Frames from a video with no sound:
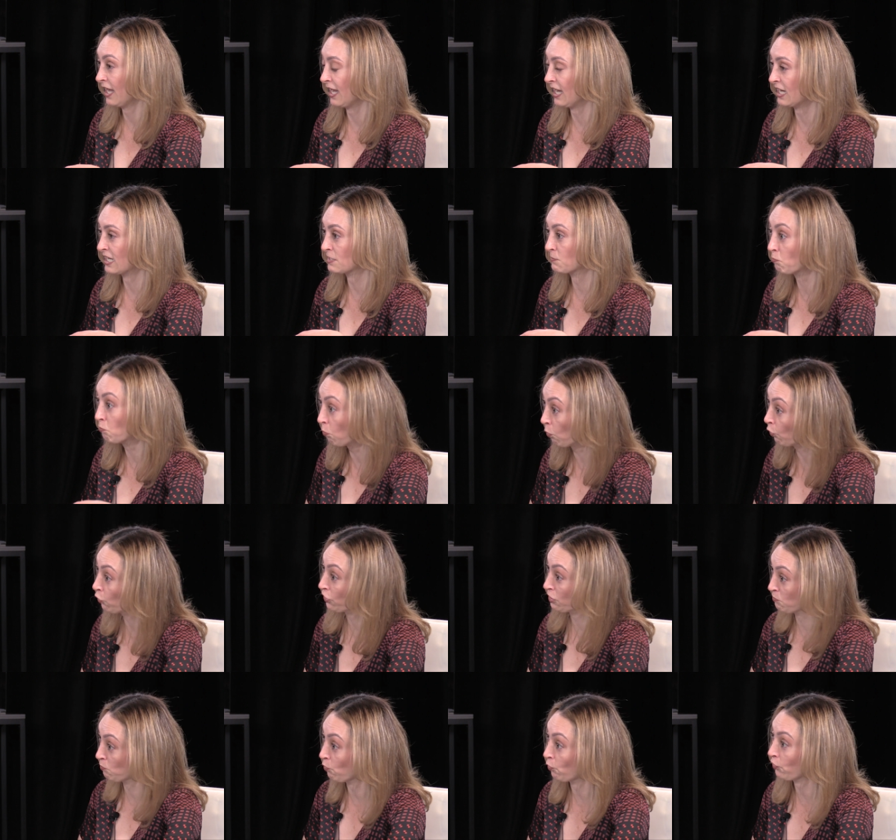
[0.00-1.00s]
And
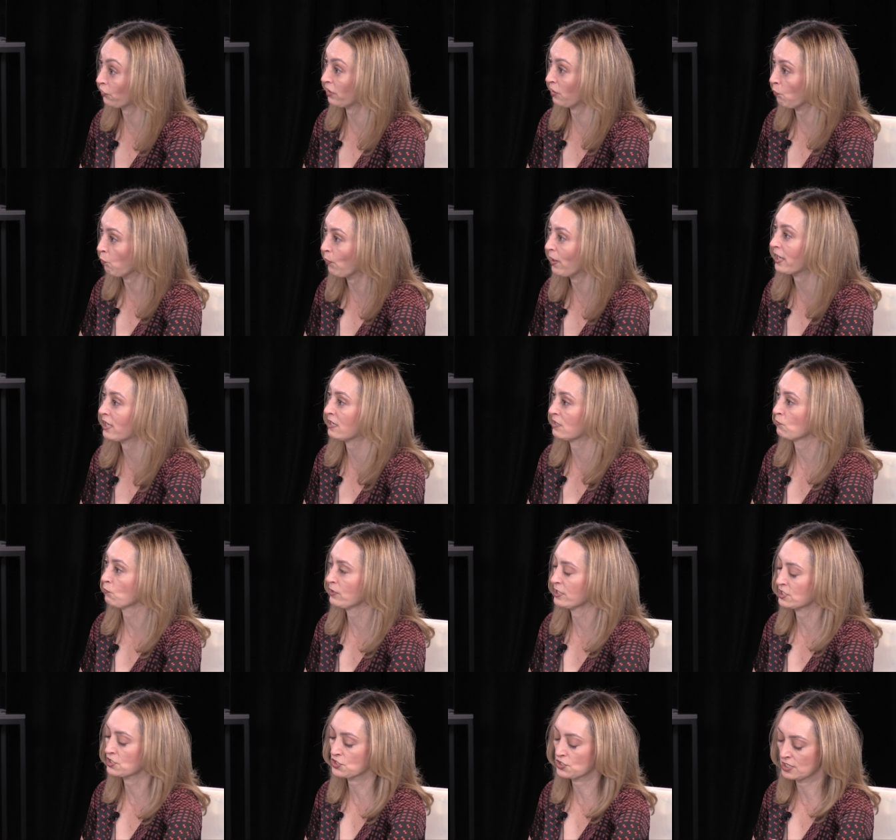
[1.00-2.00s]
more and more a way in
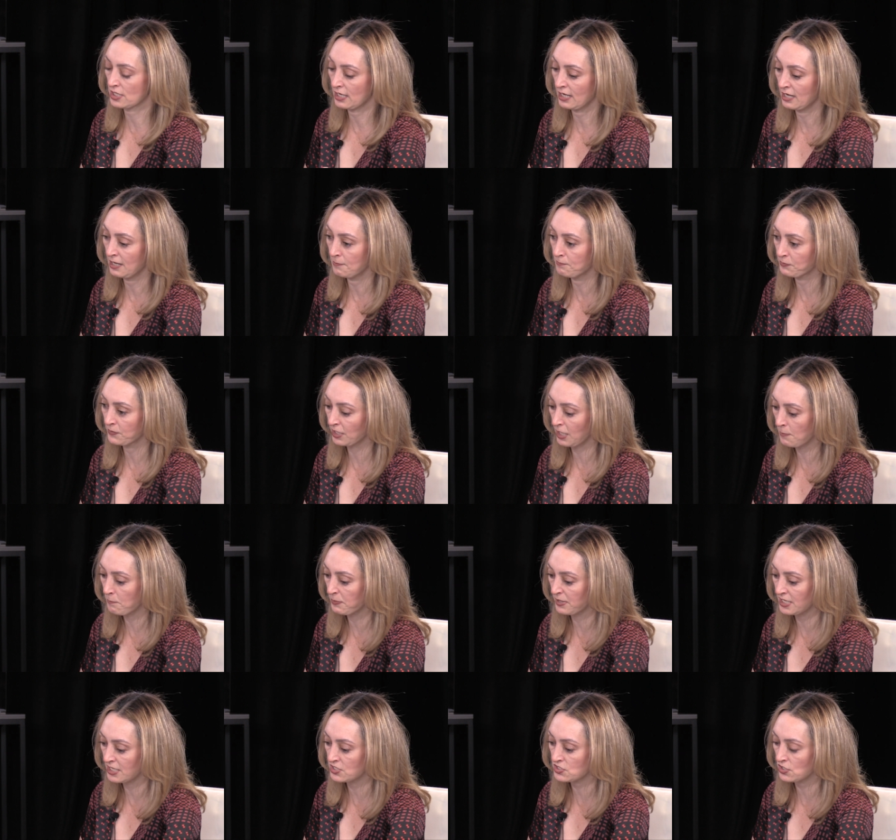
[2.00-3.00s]
which um,
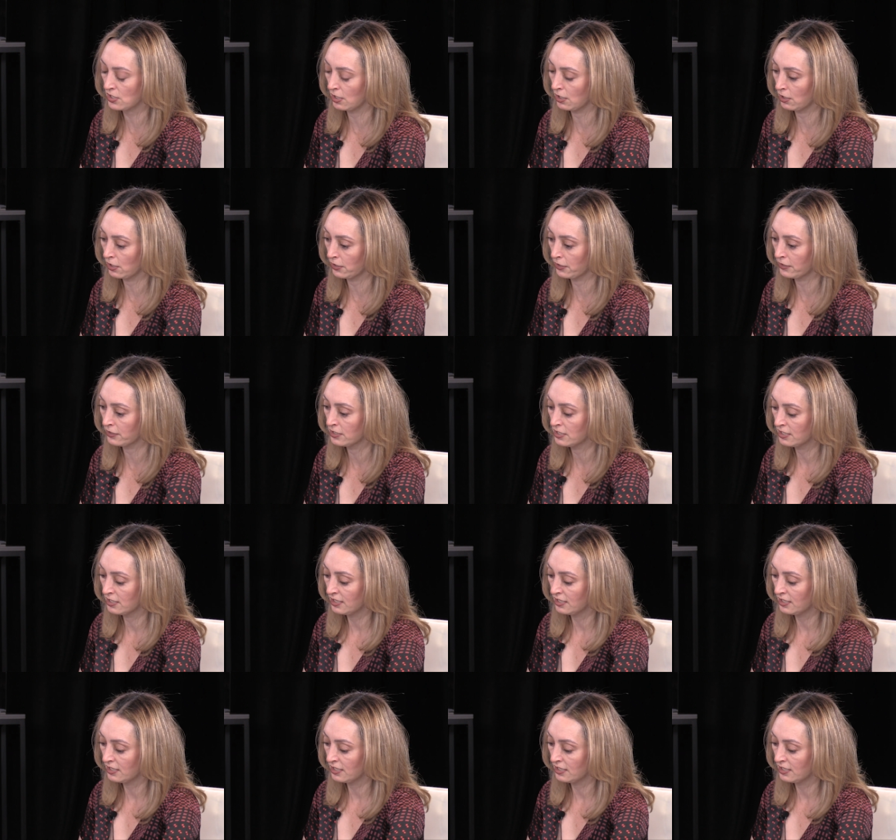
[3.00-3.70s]
companies are